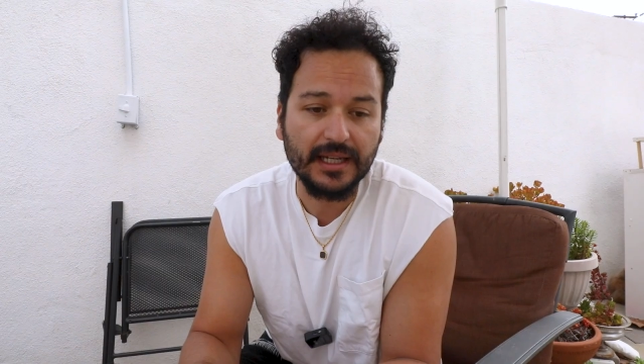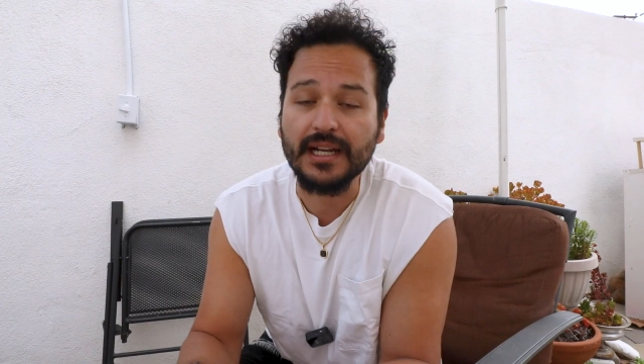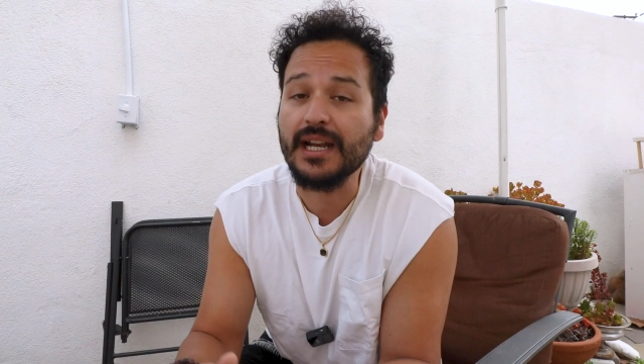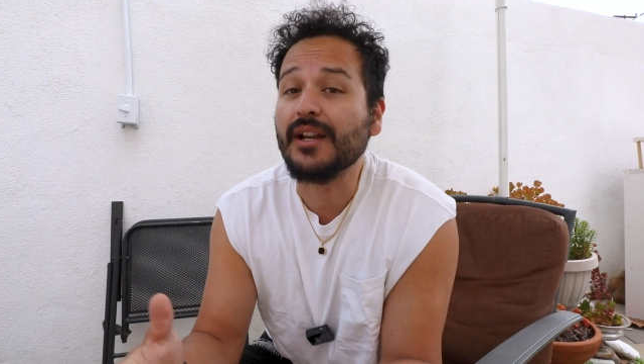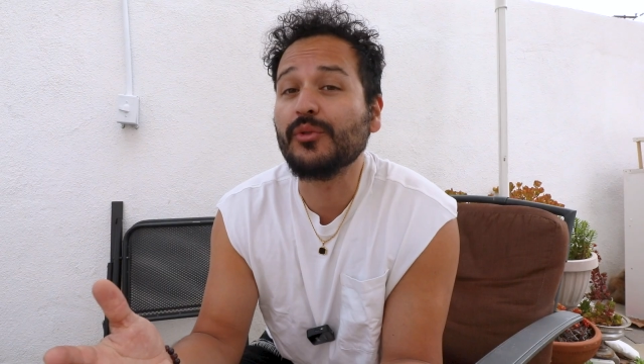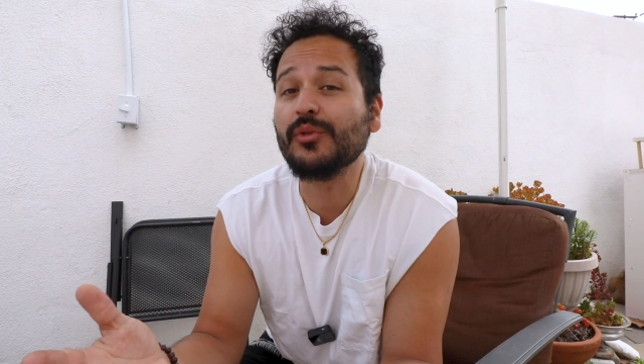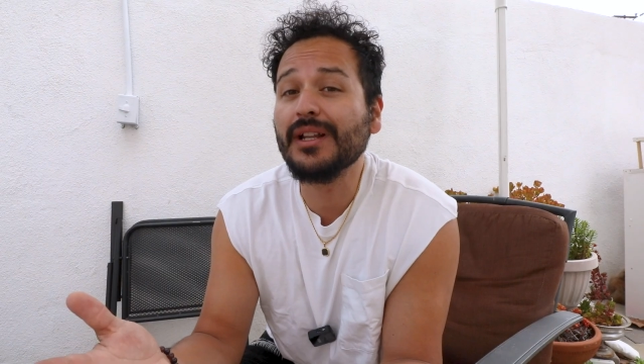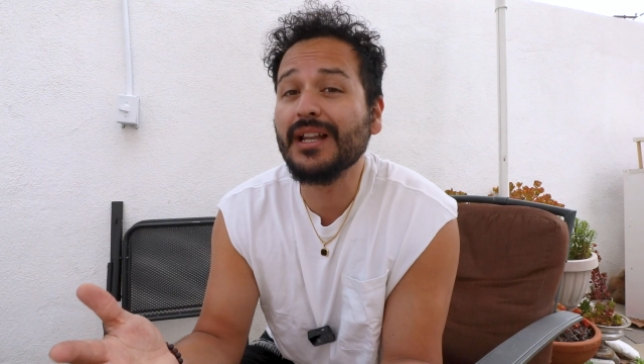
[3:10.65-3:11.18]
And
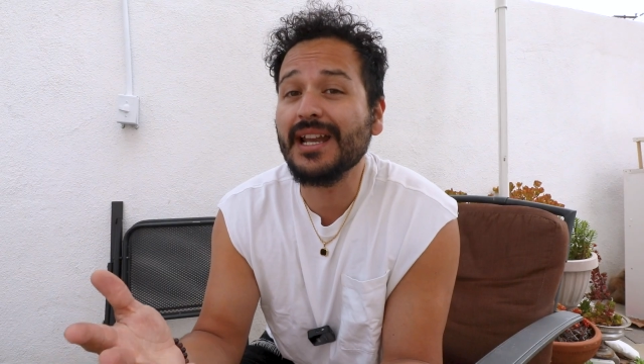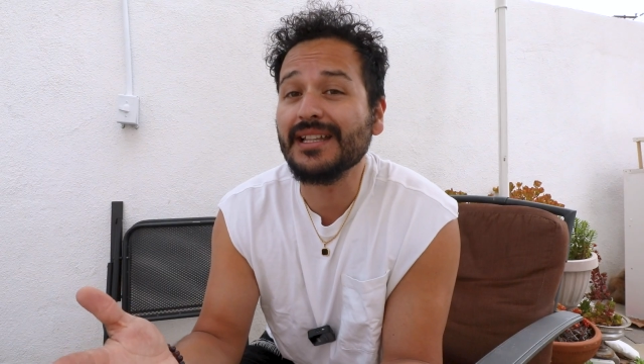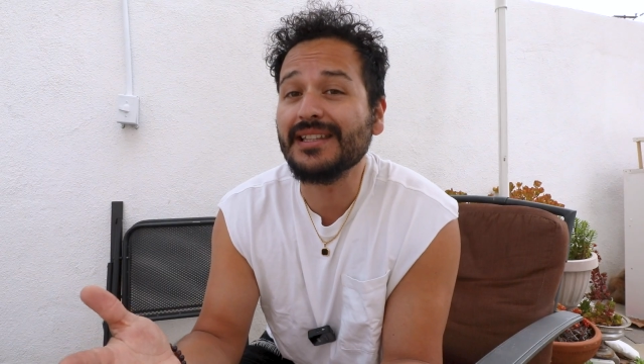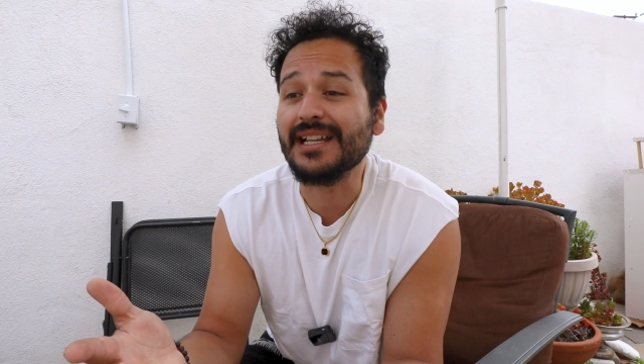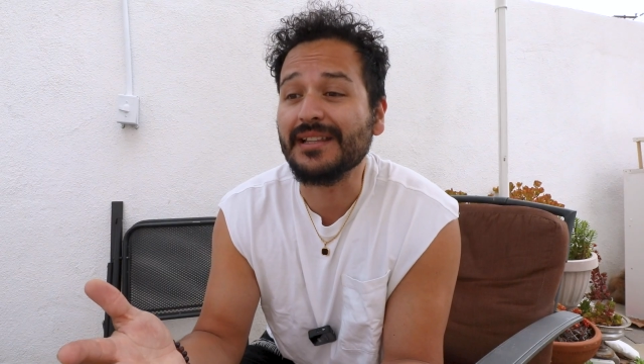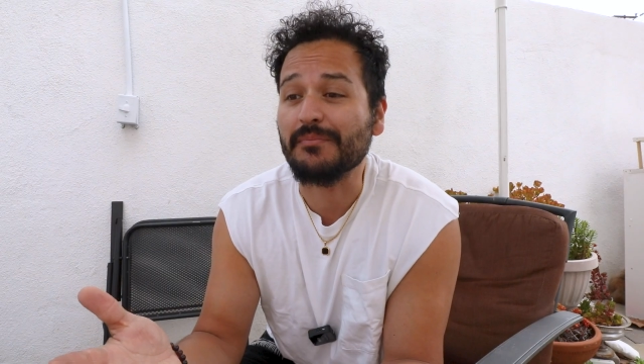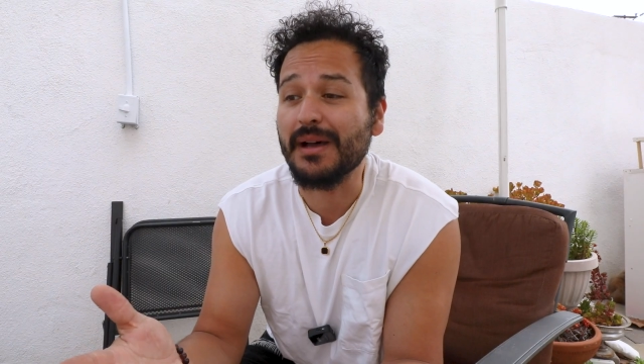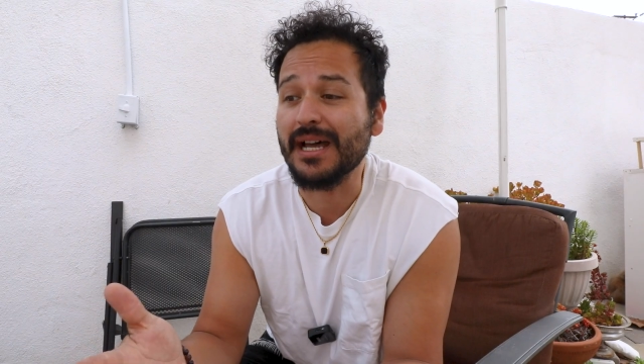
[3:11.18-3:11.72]
I really like
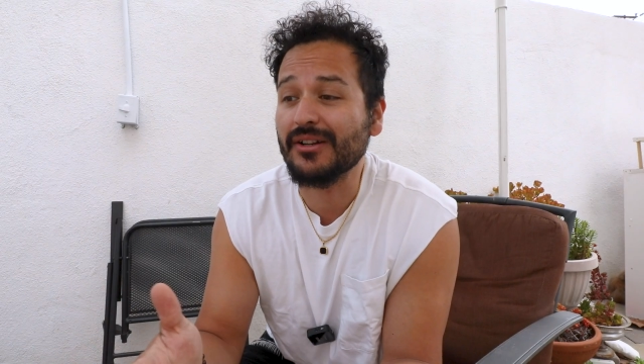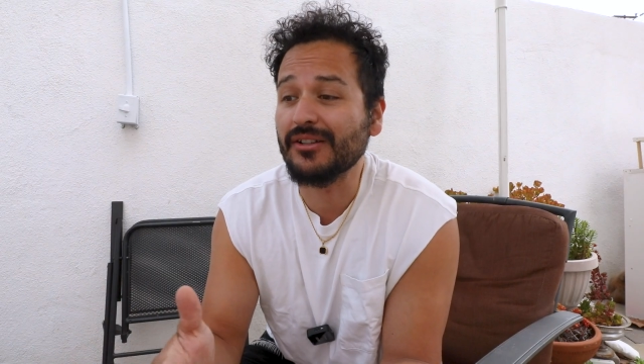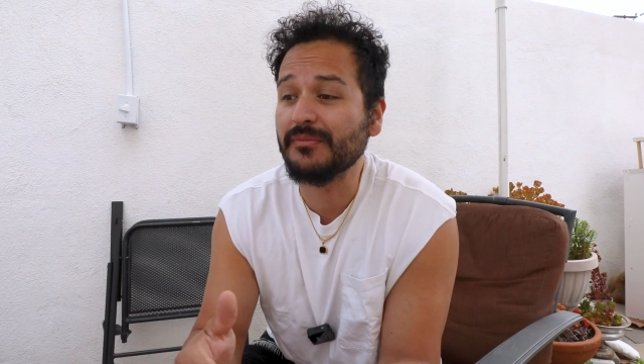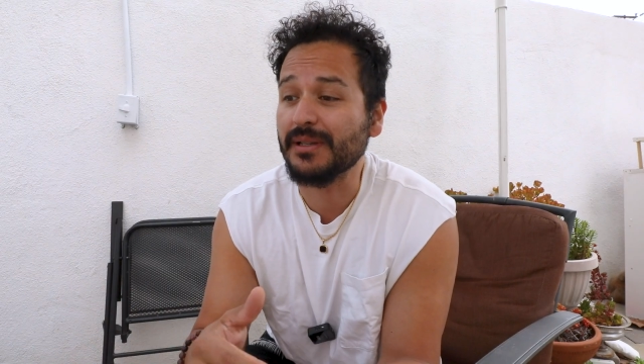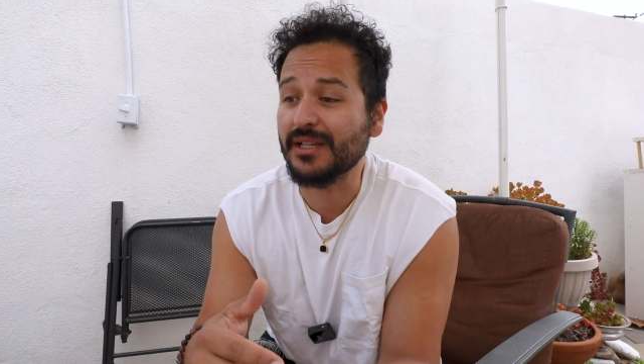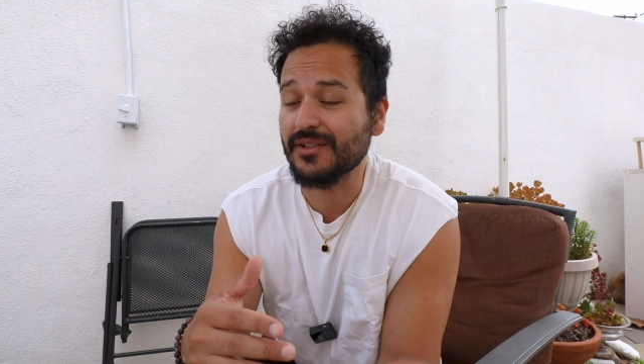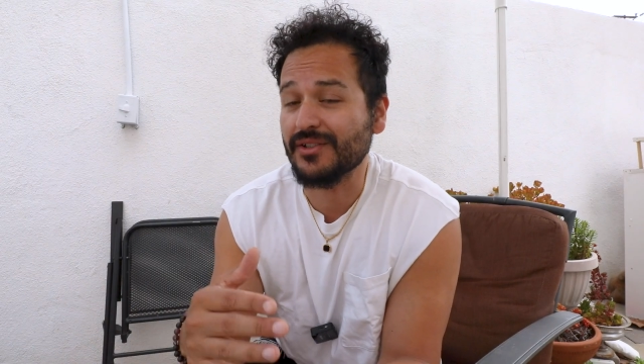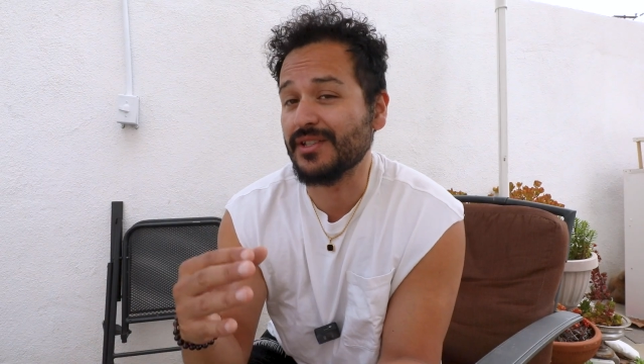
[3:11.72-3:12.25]
that model
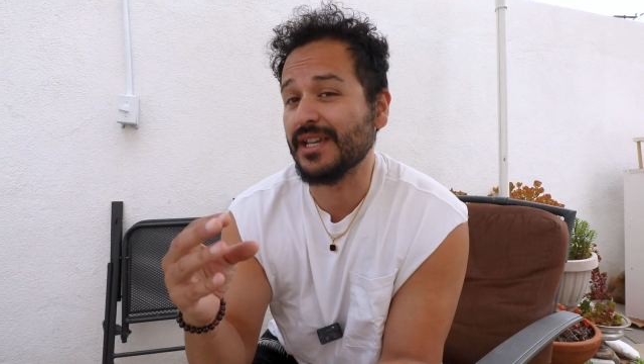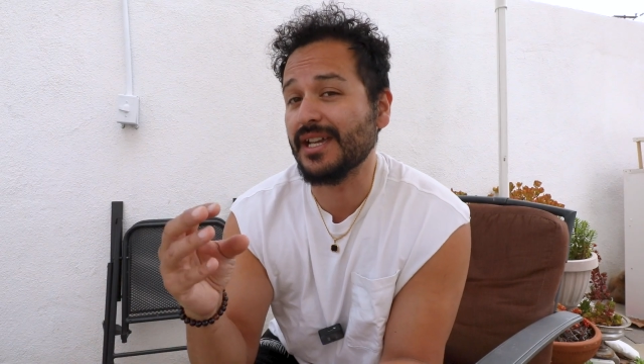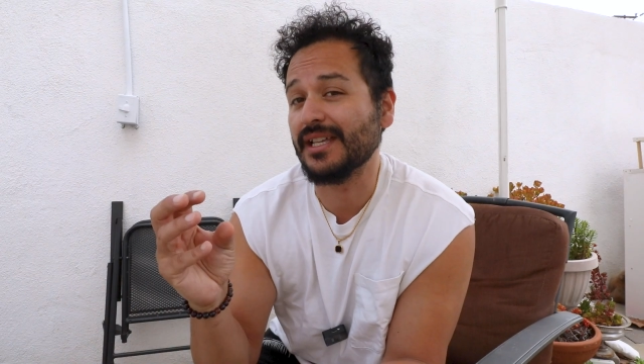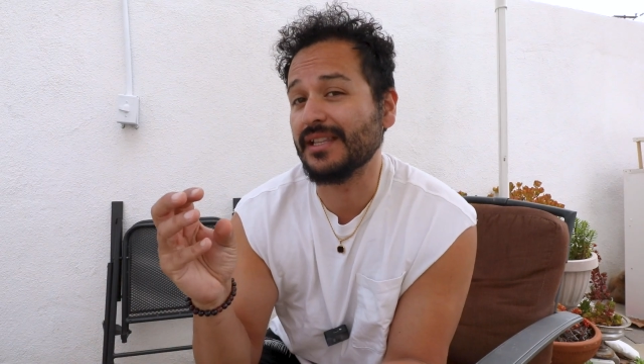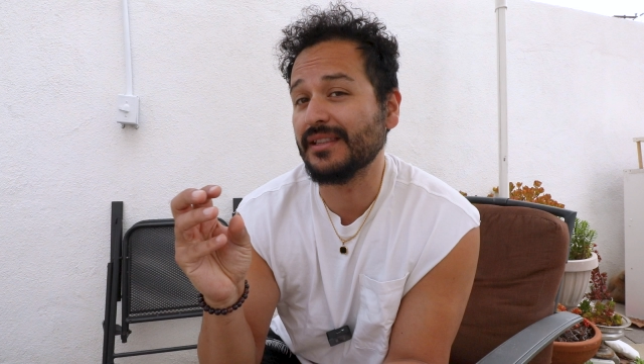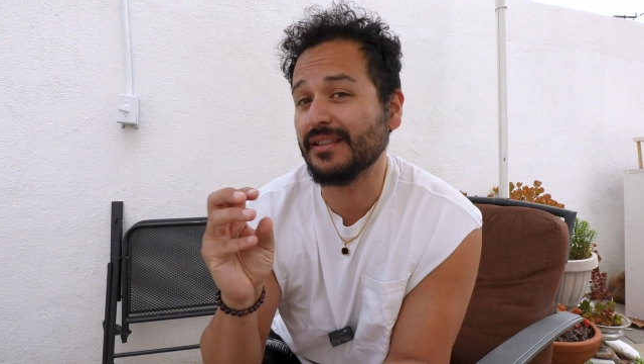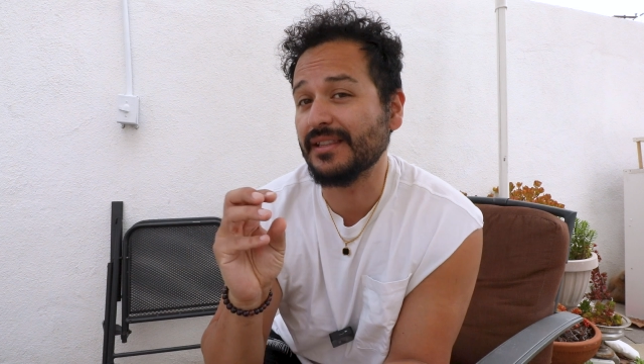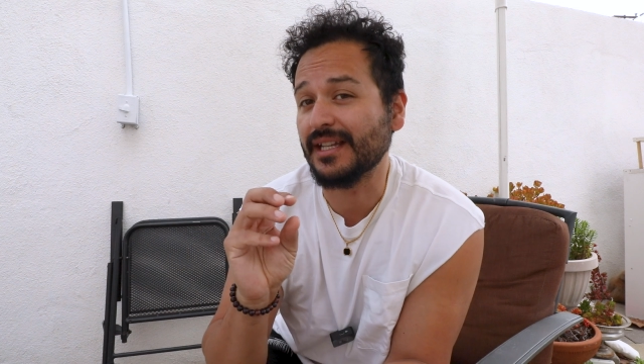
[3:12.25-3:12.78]
because he
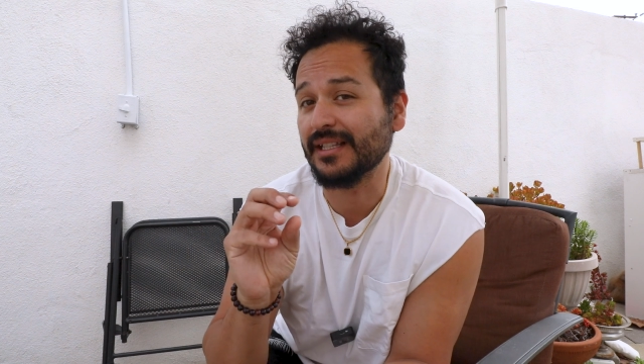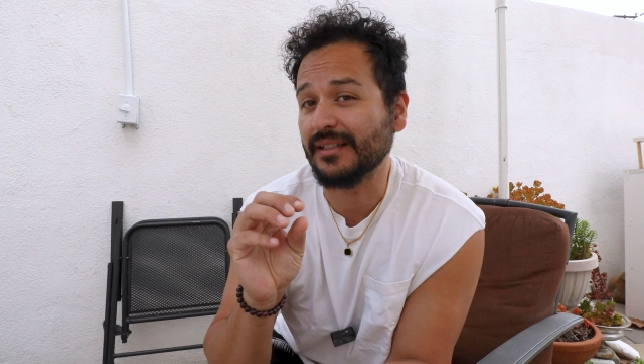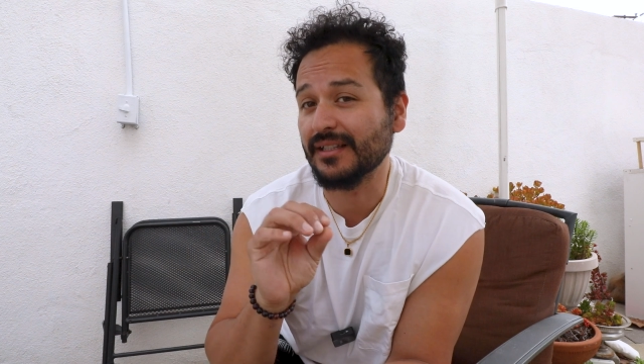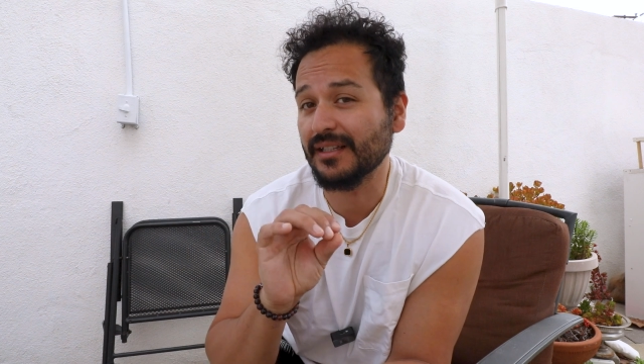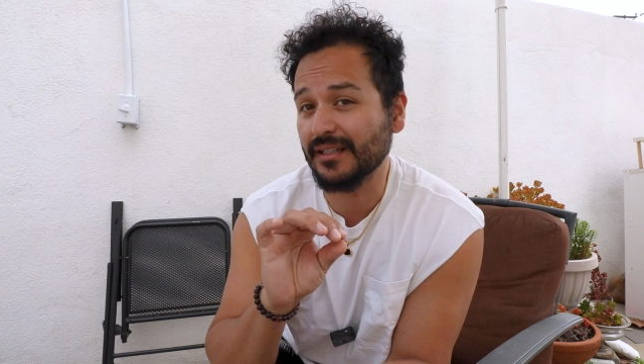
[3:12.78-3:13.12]
had that